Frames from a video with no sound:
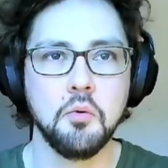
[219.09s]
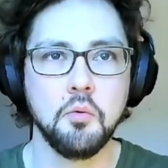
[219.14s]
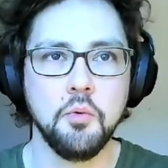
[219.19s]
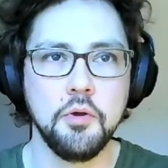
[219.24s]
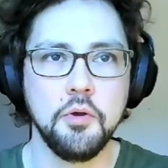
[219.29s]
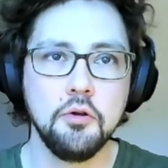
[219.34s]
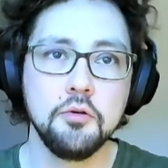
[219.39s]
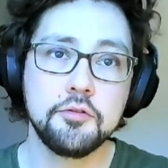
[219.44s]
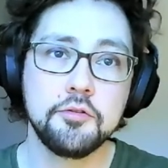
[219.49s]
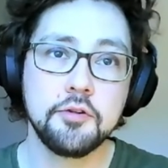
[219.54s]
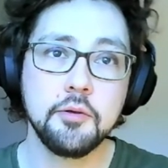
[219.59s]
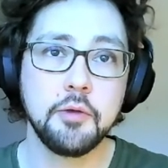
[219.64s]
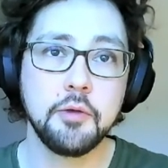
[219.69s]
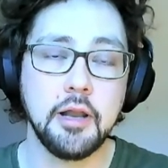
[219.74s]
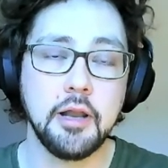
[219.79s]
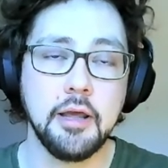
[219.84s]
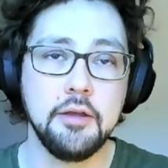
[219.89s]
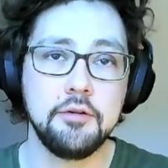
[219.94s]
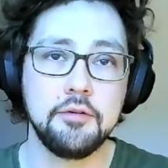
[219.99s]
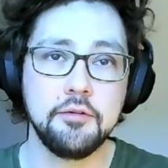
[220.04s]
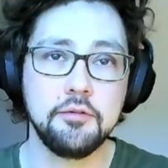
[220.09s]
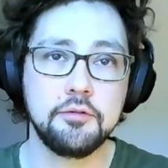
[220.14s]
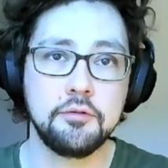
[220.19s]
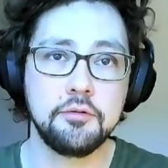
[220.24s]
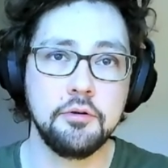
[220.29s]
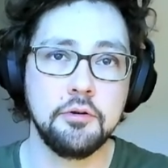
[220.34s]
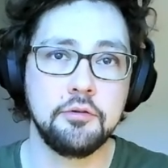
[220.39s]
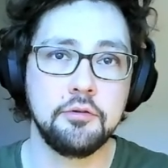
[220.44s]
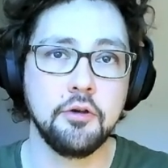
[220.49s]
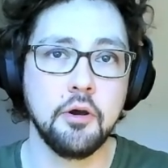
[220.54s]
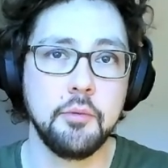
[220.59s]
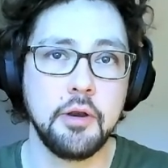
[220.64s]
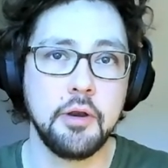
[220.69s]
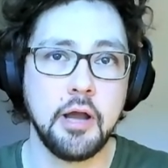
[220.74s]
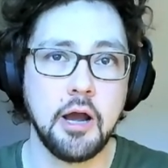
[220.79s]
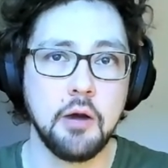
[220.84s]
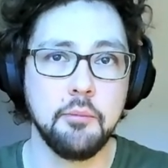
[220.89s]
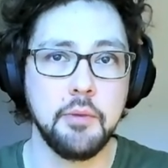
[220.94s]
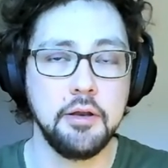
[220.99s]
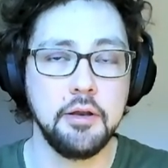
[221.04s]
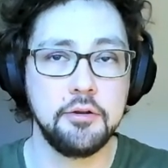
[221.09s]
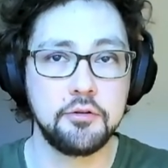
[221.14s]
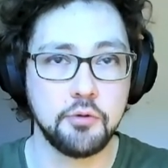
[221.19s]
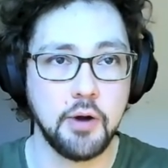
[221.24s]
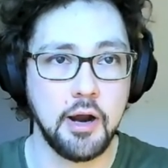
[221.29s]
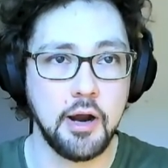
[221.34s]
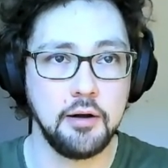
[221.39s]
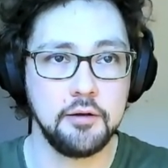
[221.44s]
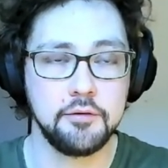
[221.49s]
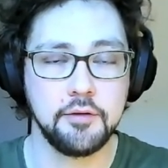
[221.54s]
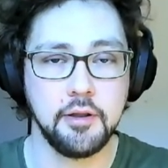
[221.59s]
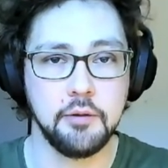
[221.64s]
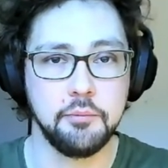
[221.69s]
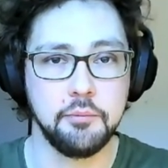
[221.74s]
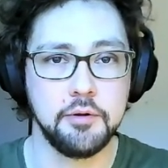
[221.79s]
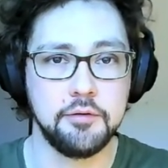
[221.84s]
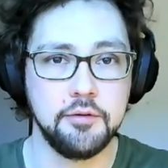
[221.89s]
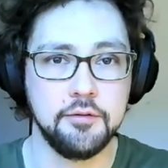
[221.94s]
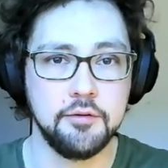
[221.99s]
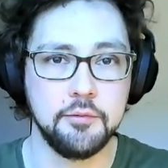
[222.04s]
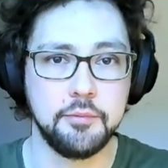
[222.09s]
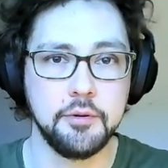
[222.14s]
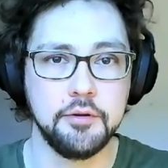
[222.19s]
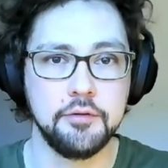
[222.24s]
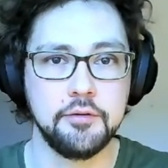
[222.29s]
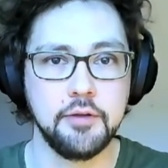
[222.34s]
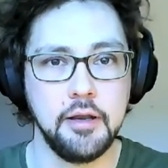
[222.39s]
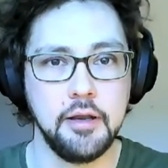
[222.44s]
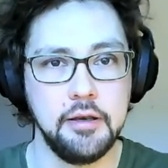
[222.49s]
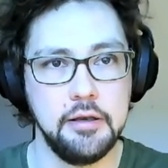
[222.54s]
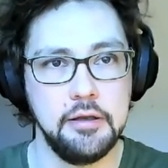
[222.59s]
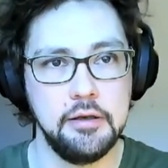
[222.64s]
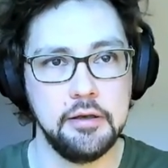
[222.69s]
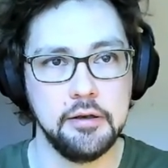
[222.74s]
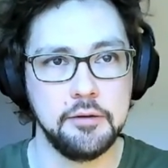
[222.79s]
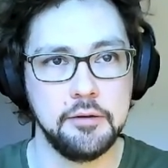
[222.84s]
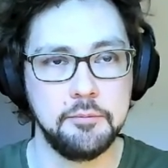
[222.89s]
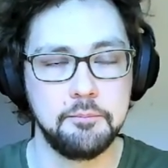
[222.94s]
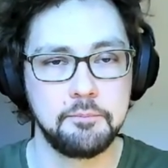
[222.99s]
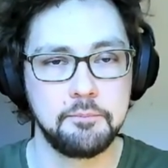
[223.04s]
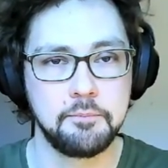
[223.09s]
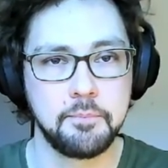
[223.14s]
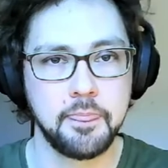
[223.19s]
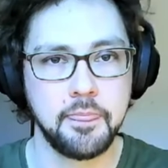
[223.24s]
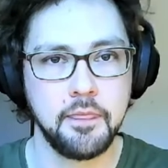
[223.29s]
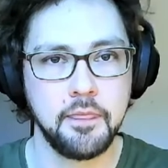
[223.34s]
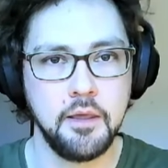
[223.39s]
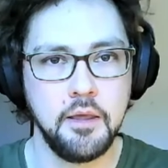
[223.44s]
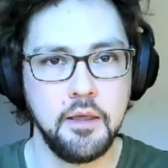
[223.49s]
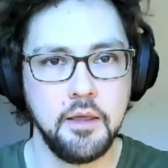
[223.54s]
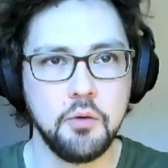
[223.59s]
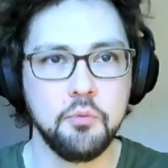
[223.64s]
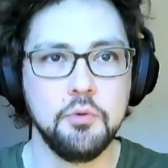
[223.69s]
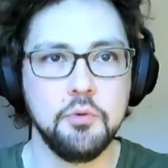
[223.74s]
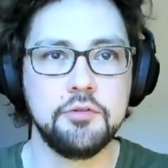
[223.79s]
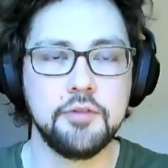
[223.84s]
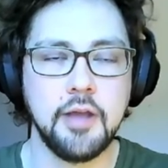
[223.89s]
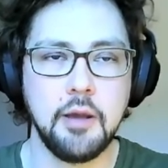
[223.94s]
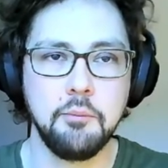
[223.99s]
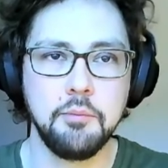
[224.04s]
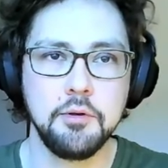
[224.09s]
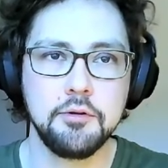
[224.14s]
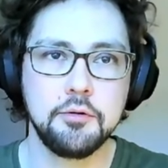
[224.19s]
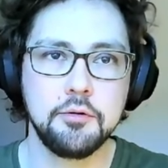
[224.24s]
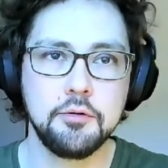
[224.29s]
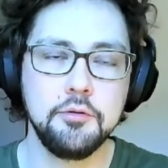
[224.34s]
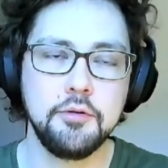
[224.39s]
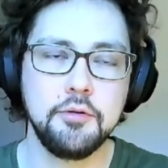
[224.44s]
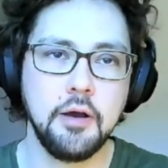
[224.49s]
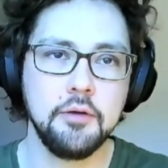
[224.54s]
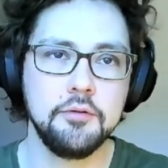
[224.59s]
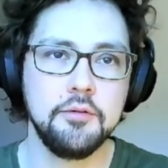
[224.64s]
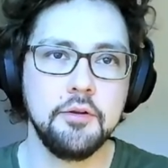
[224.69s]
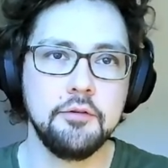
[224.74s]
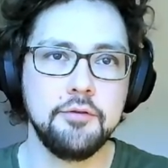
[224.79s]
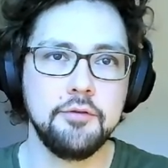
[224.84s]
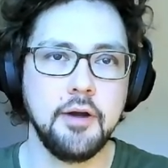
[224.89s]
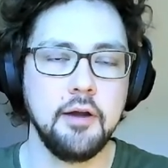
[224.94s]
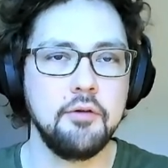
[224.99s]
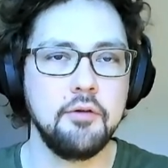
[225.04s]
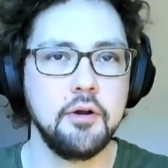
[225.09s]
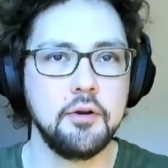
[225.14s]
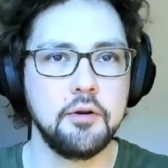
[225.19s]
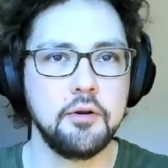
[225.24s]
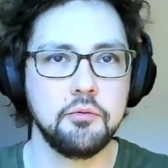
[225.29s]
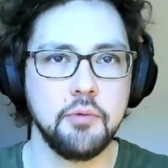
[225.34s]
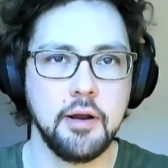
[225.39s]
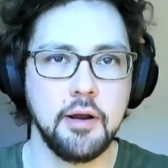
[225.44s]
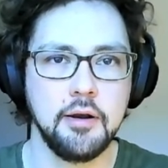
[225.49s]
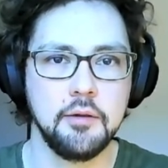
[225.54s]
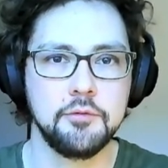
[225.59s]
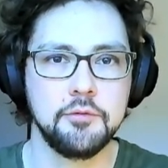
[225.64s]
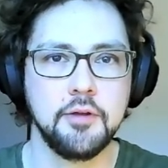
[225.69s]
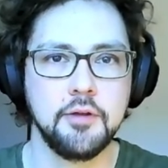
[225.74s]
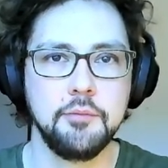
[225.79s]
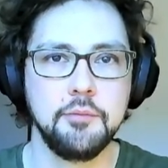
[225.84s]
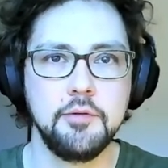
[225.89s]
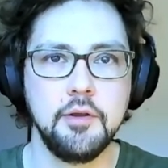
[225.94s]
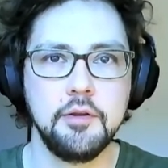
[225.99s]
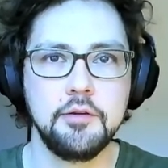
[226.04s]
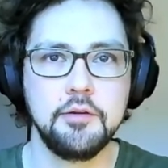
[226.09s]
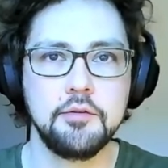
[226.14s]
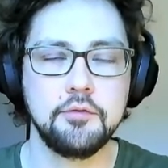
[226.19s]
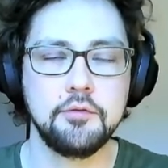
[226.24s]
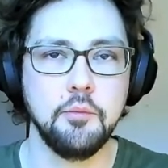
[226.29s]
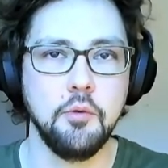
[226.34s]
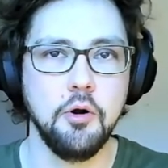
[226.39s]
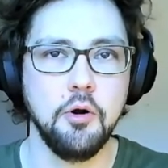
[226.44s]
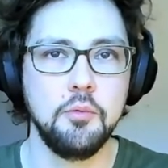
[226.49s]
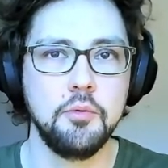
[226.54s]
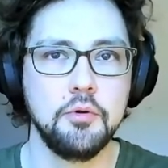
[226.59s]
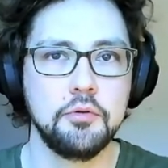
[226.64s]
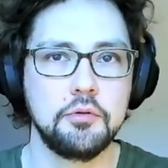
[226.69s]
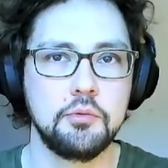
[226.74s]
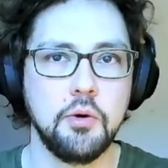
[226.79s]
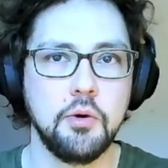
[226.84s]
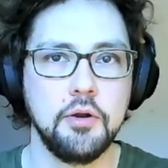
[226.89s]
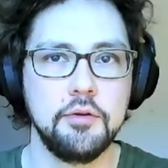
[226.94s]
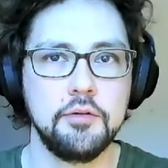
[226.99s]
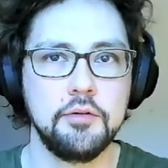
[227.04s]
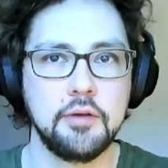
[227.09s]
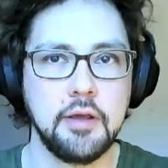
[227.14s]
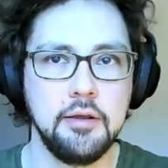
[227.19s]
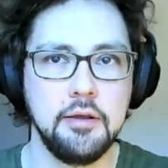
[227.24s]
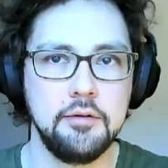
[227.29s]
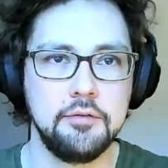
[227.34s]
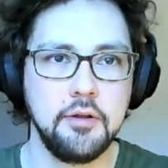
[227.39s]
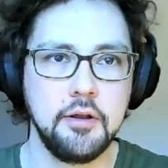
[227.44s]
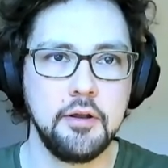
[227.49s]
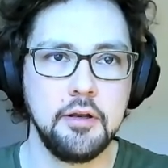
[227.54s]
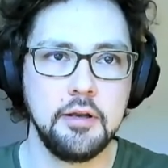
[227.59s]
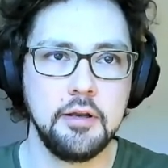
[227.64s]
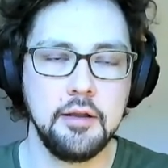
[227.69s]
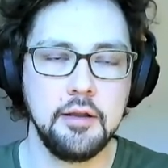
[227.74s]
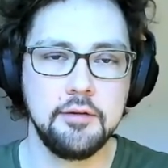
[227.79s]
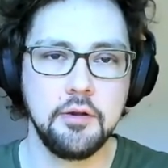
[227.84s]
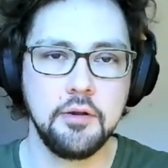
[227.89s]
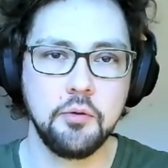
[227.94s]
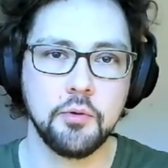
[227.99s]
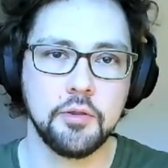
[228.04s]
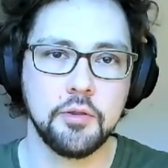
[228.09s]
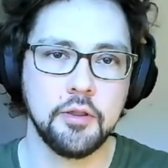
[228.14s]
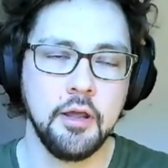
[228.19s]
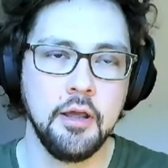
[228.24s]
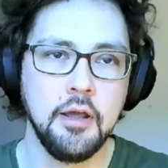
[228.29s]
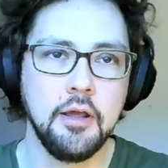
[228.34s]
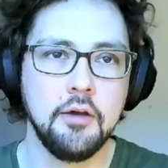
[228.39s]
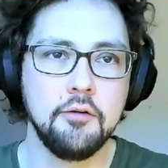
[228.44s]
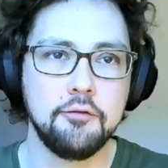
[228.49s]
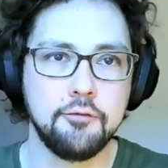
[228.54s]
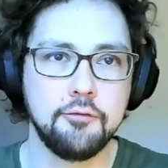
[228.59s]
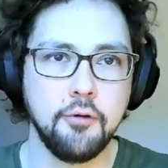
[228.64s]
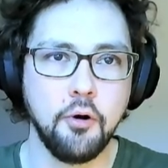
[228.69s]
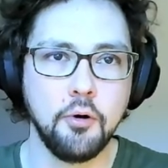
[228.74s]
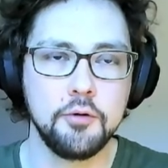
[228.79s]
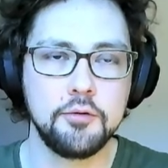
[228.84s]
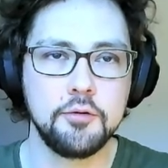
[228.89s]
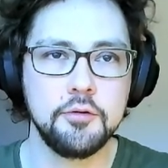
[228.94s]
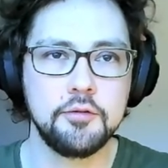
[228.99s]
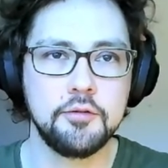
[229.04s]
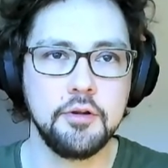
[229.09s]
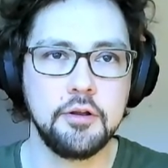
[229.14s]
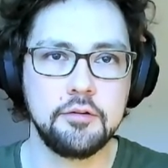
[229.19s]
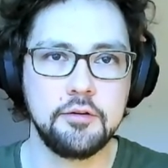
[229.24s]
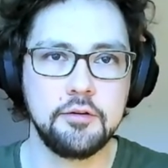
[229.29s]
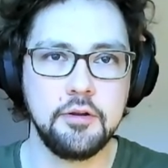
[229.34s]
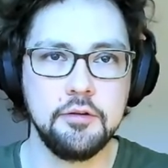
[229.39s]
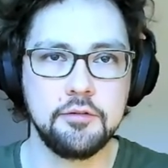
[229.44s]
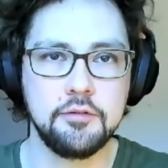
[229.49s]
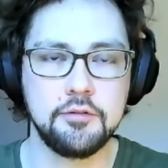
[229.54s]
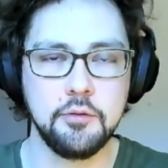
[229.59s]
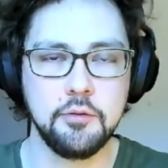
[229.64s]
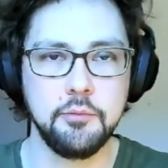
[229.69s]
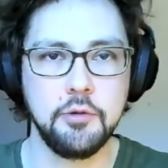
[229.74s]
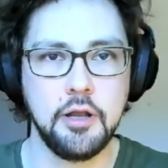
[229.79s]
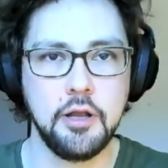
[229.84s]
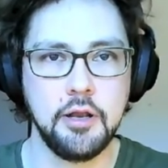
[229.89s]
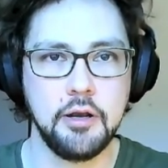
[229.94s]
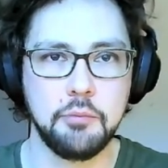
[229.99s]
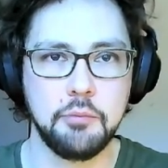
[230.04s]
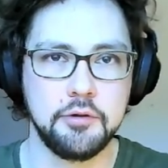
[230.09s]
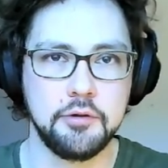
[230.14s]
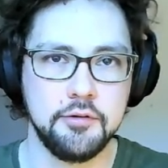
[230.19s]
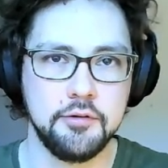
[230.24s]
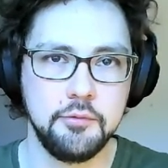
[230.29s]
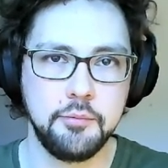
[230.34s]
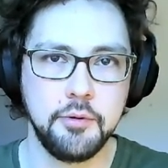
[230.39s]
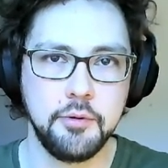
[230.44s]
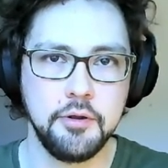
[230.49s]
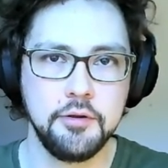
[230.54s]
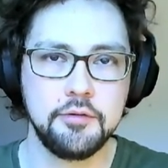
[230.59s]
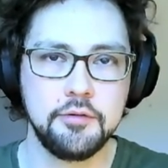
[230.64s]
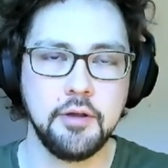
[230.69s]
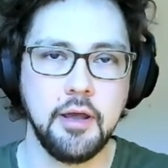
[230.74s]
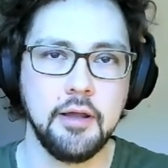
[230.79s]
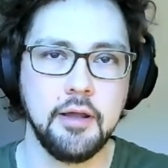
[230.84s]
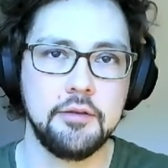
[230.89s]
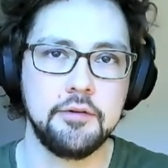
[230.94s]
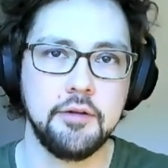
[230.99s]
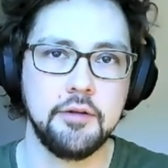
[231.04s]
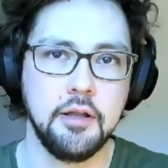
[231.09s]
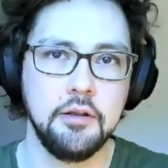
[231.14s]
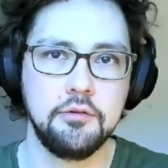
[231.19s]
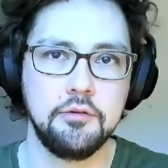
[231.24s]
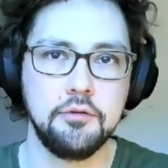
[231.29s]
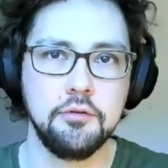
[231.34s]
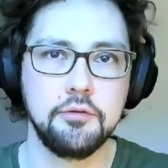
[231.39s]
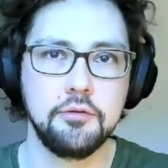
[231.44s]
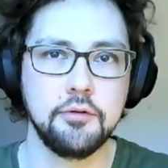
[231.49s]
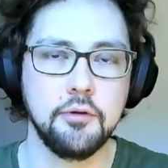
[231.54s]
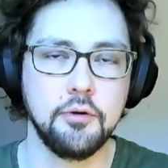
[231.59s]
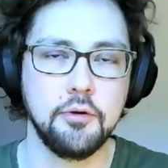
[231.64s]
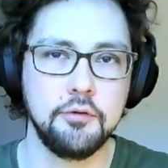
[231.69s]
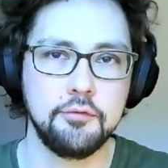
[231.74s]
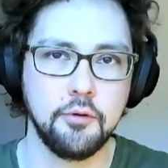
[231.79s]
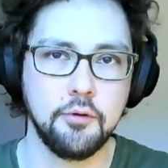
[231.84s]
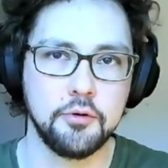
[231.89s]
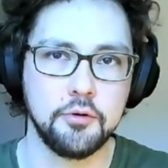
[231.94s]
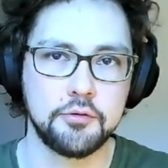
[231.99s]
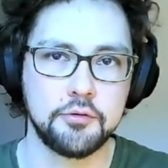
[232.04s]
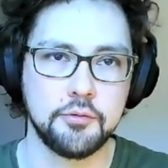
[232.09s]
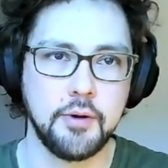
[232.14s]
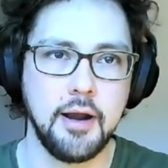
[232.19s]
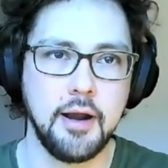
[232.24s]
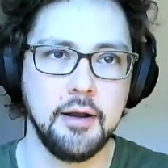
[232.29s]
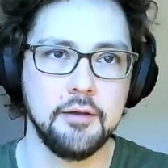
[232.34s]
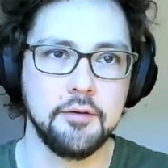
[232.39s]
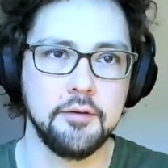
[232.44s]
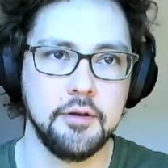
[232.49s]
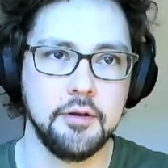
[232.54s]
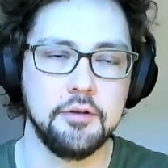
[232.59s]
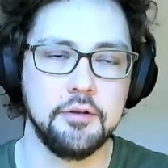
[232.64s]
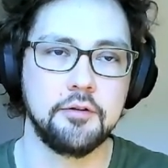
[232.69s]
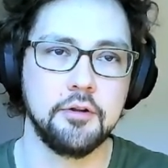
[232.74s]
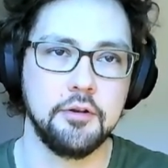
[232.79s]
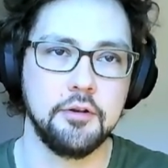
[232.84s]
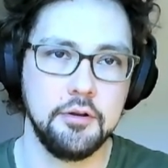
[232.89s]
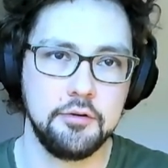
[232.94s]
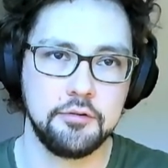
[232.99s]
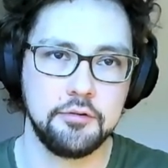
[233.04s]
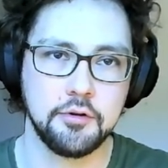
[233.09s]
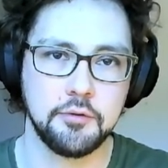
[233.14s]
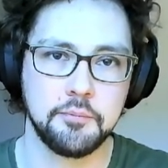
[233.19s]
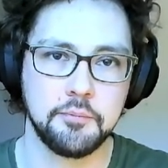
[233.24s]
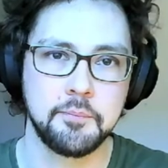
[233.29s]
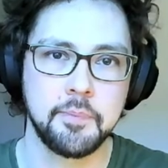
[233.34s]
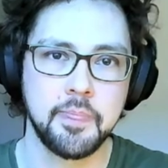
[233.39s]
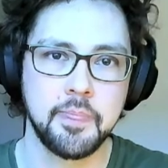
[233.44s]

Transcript: We use simulations to determine how many trials and participants are needed. We sampled 2,500 random subsets from oboist 1's case study data with 4 to 16 simulated participants and 10 to 34 trials in each condition.